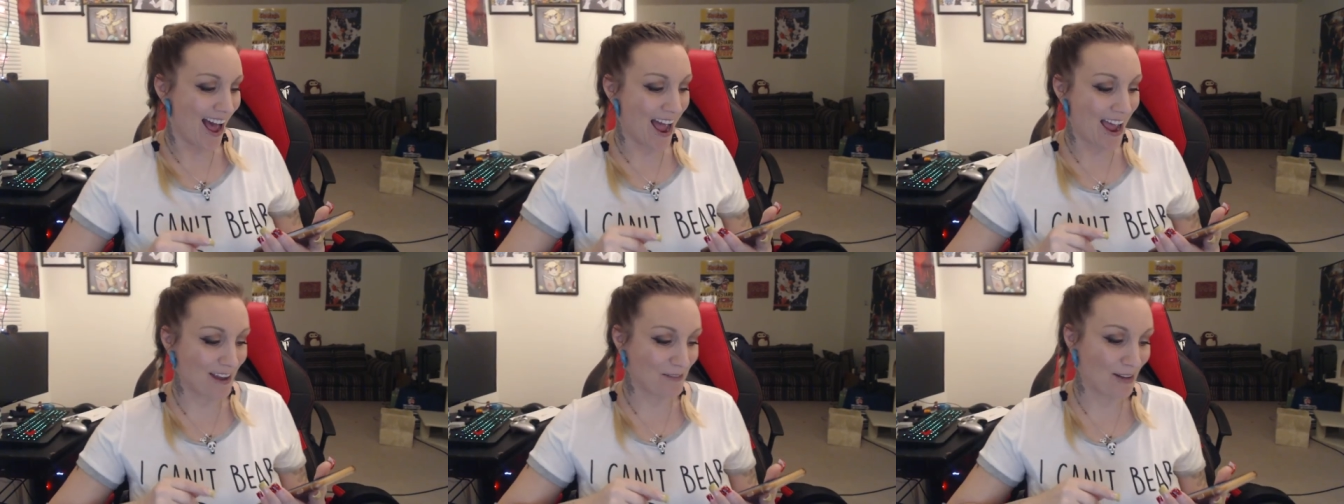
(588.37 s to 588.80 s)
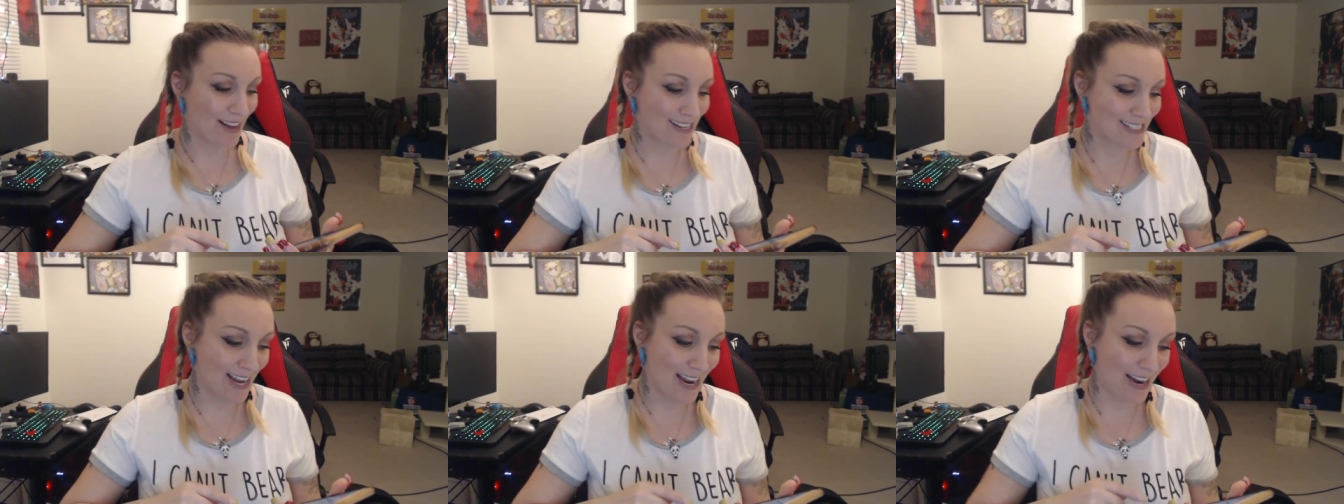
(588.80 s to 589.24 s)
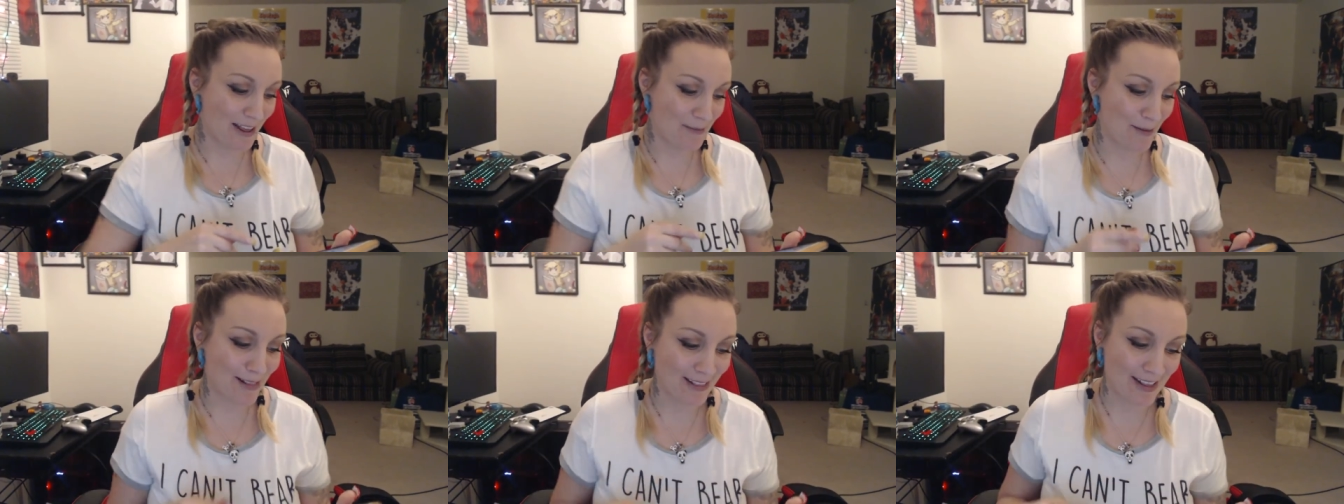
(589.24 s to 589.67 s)
I am excited
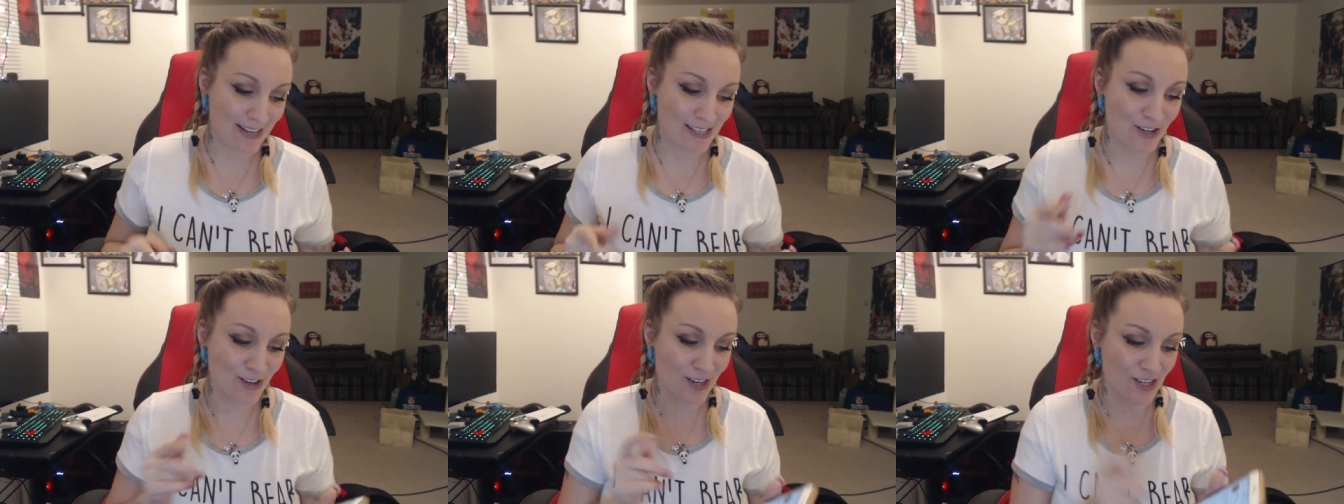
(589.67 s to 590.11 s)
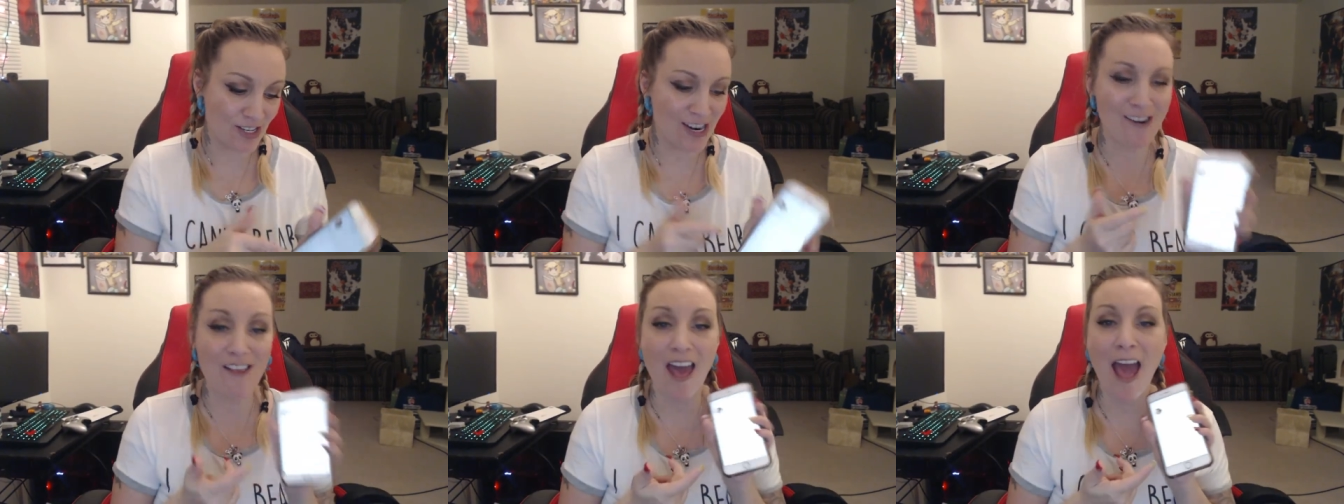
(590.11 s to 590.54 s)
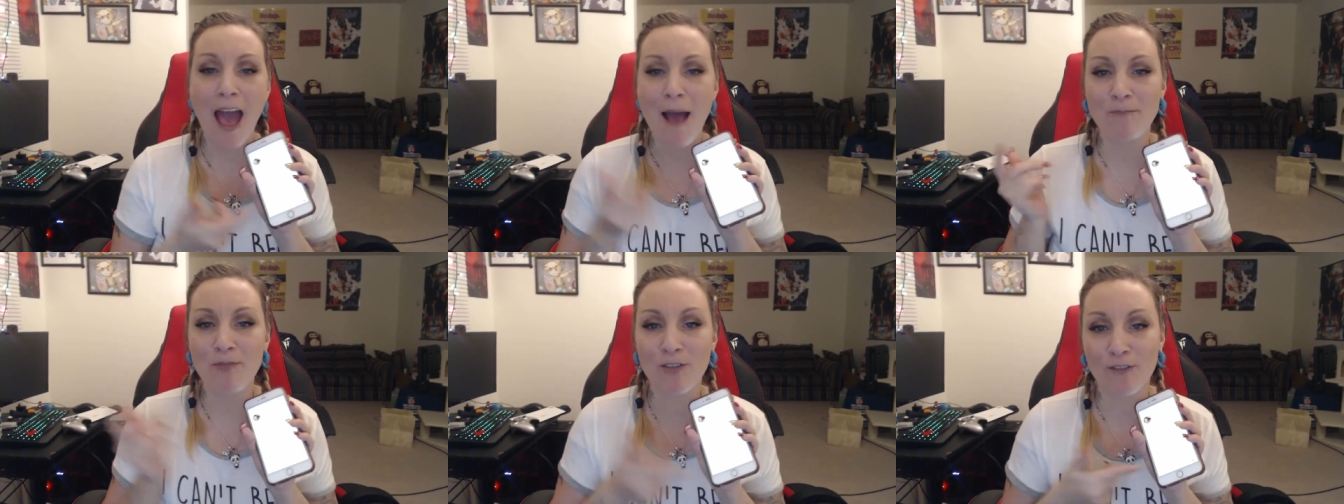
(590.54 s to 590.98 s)
about this. You can share the
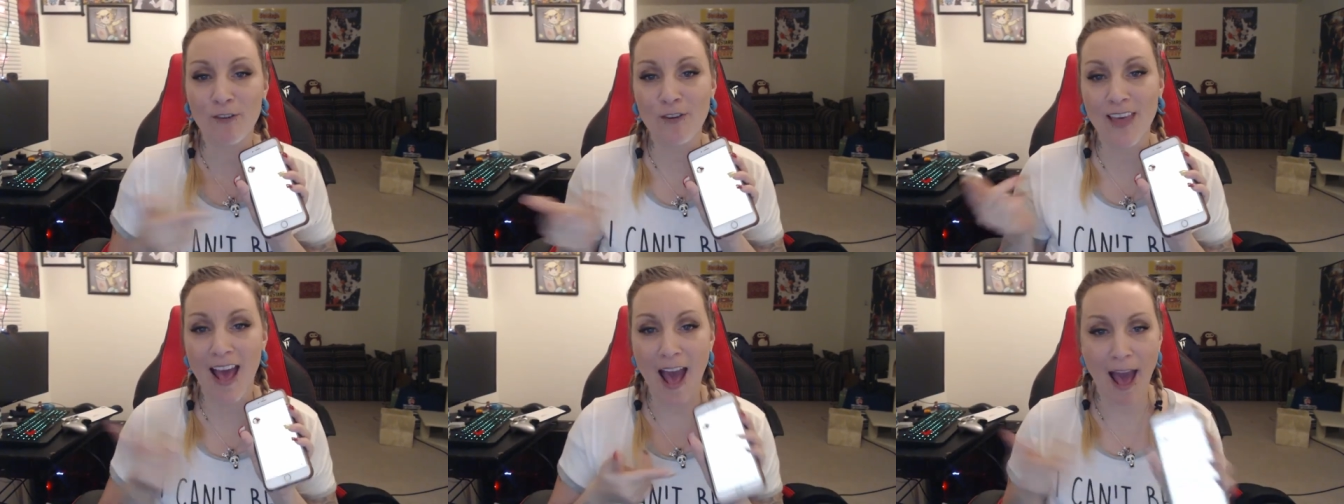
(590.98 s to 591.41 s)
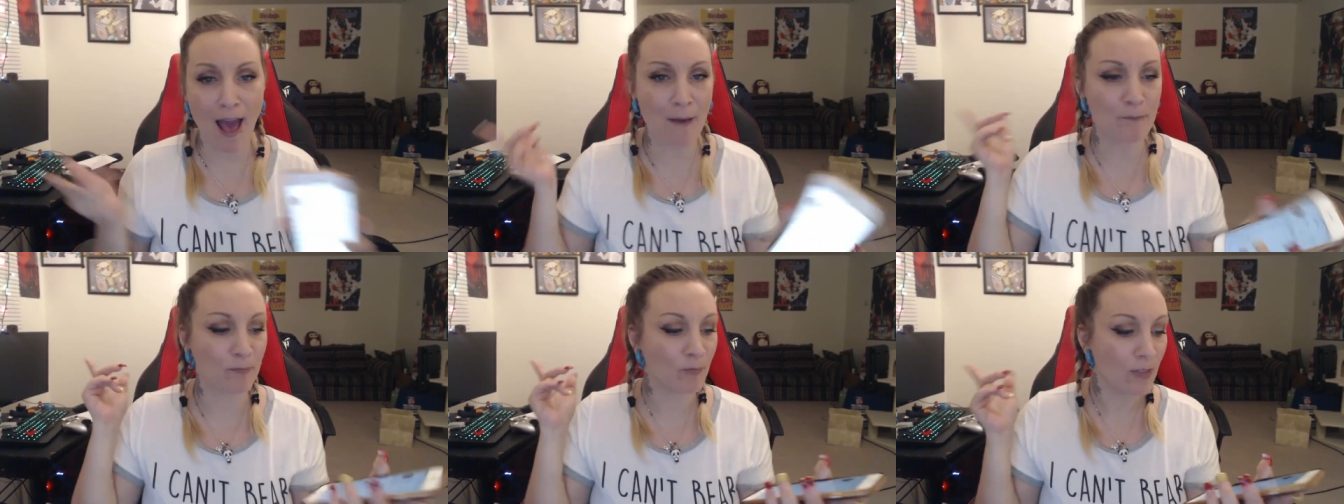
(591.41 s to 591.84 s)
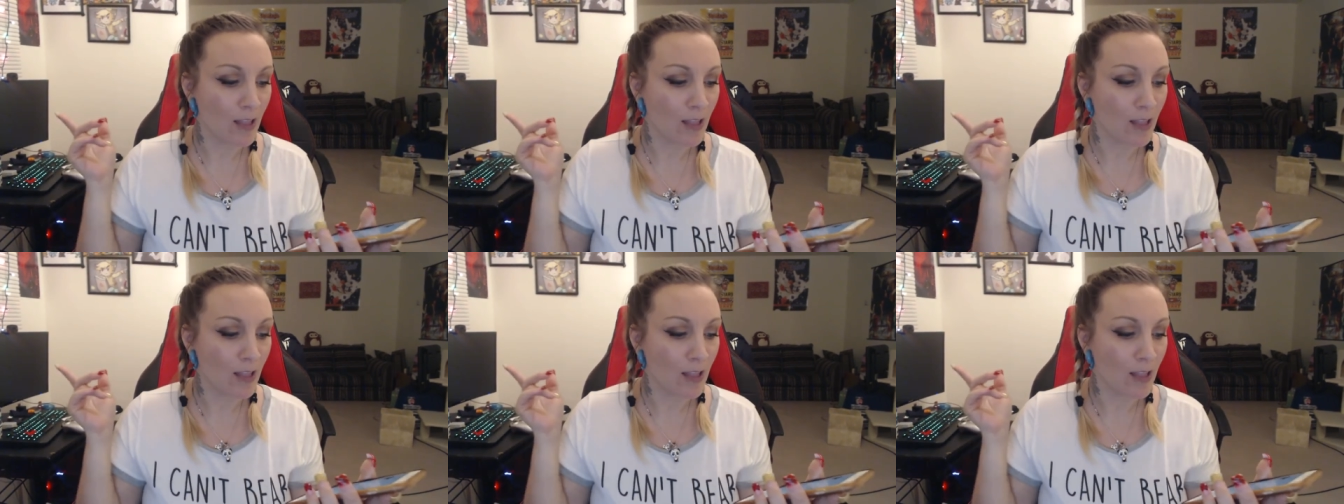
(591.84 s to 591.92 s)
app through the app.